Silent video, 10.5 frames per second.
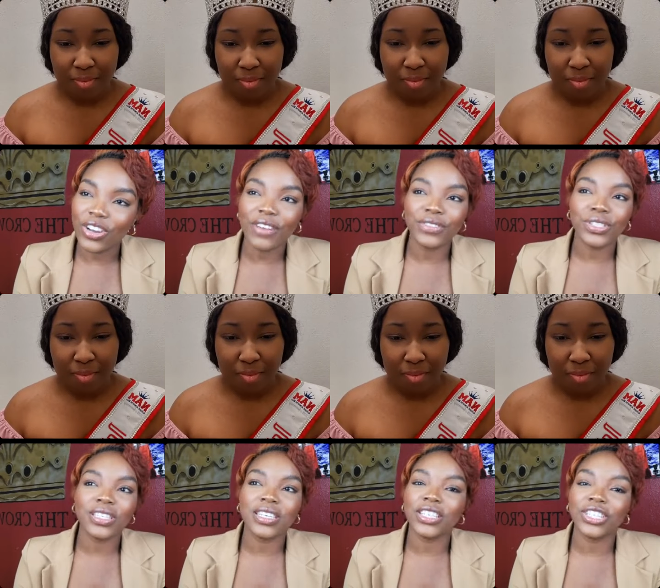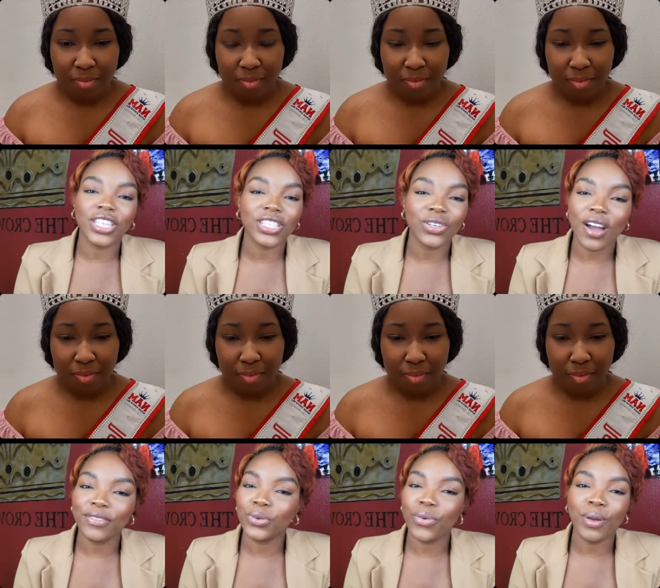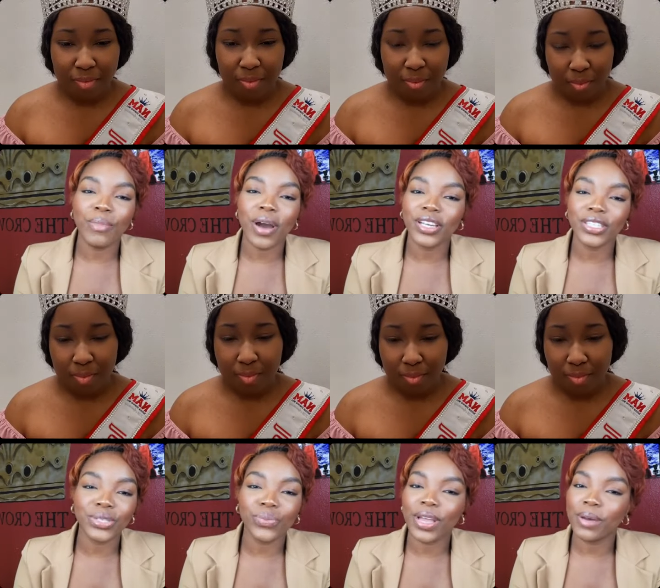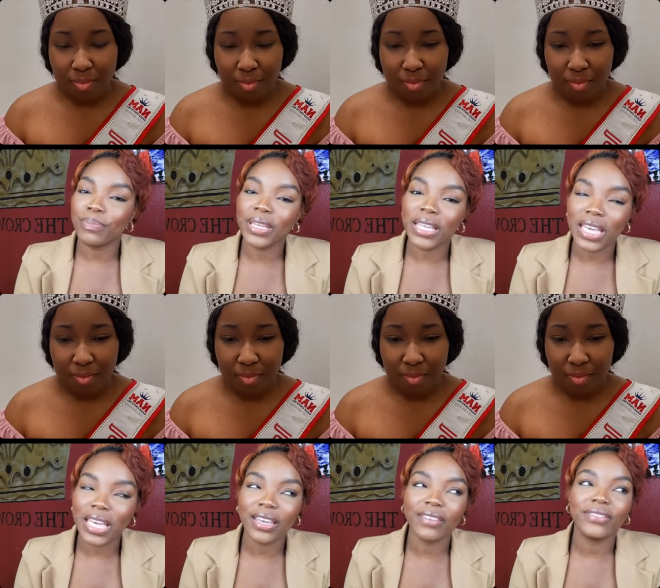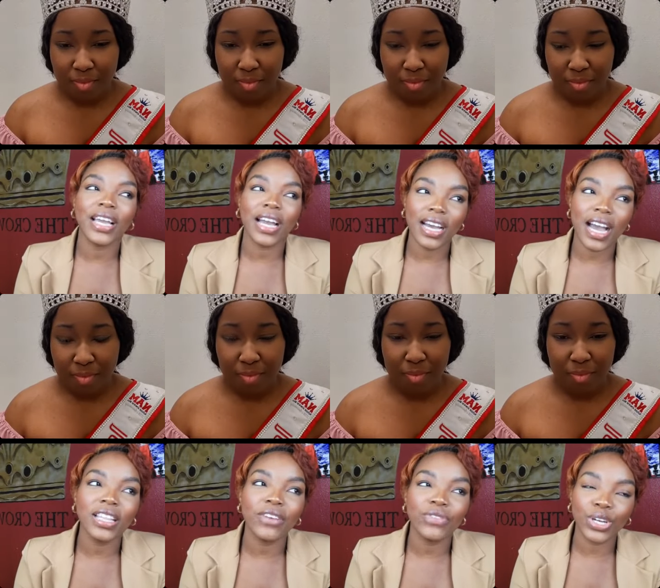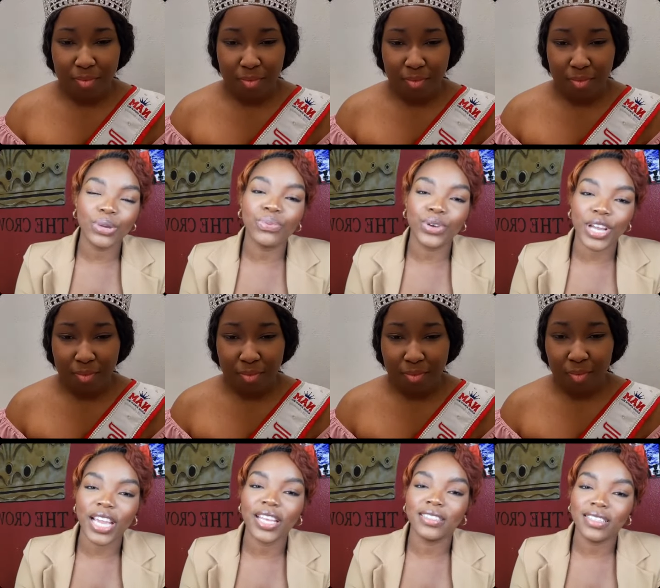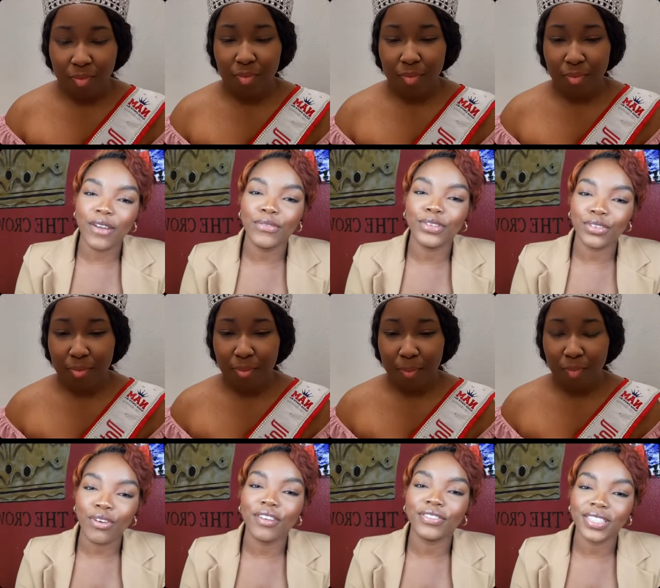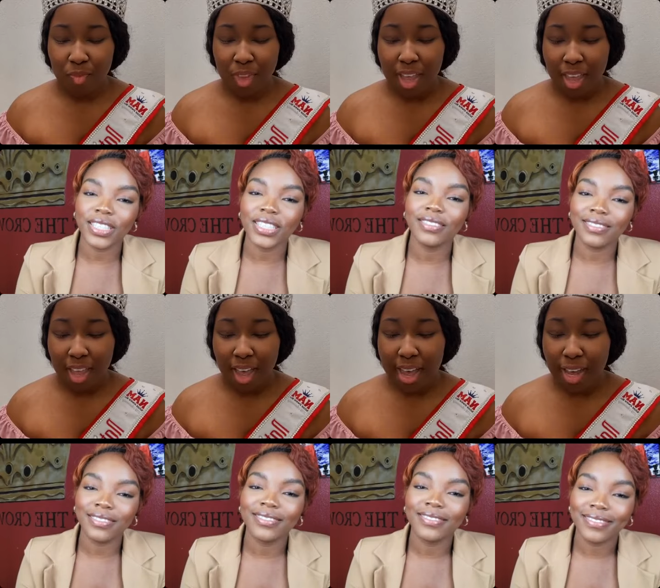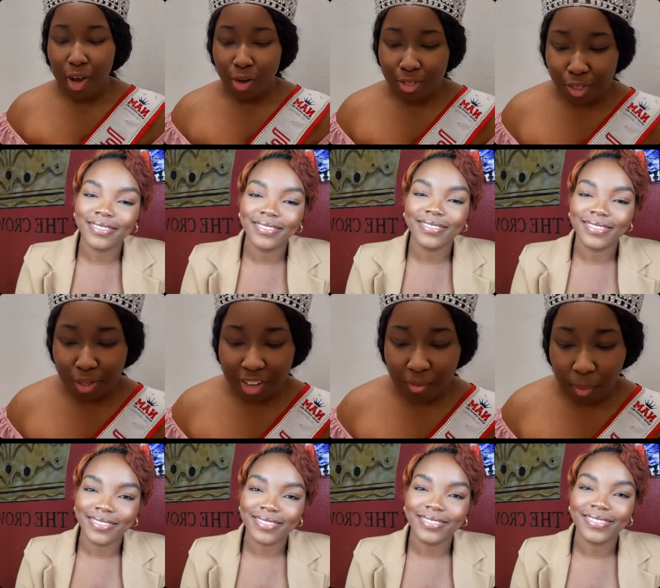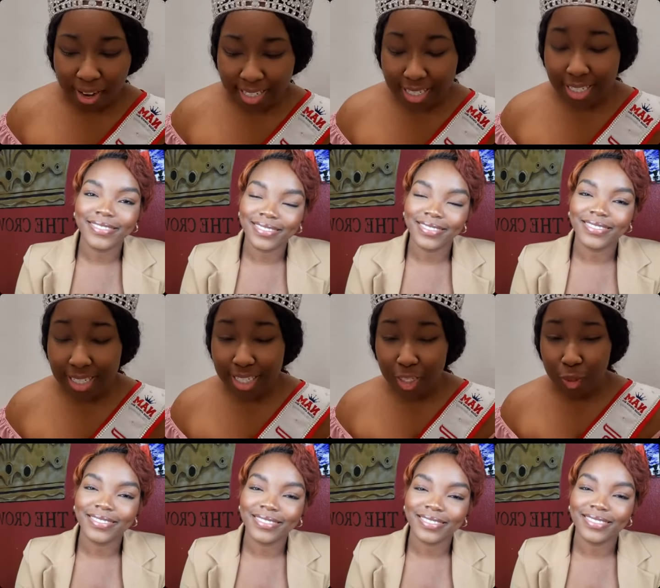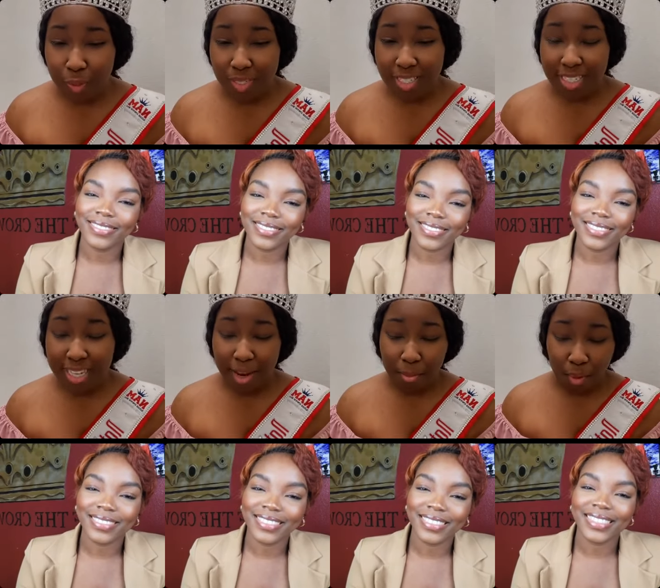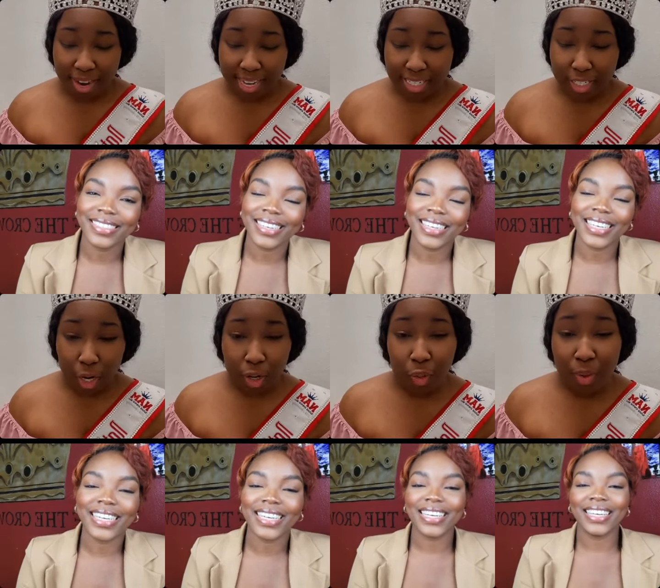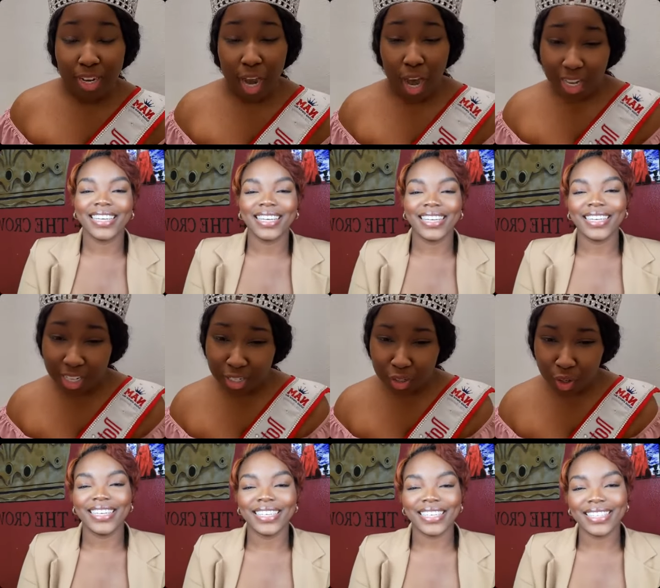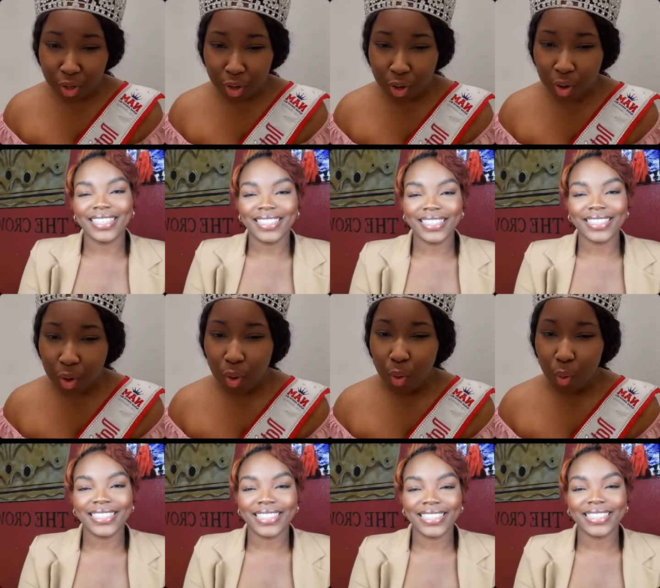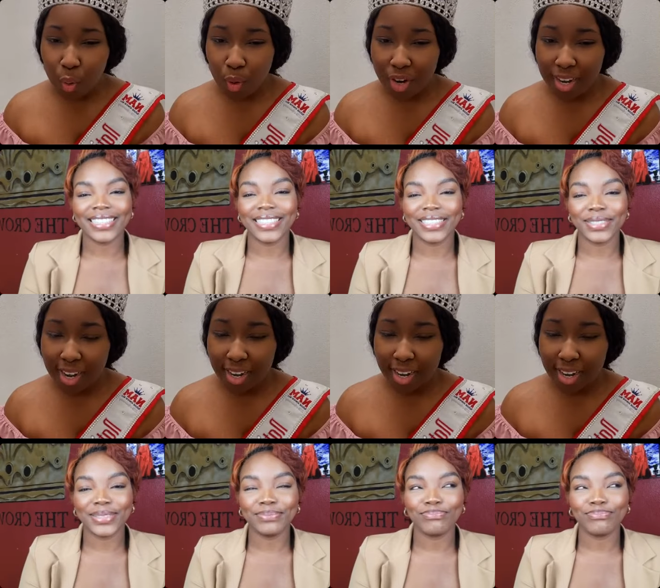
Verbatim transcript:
Speaker 1: have to touch it. Don't have to worry about it. Just wake up and leave. Yeah, I love a good braid every so often.
Speaker 2: I also love braids. And since you said braids, are you a knotless girl or a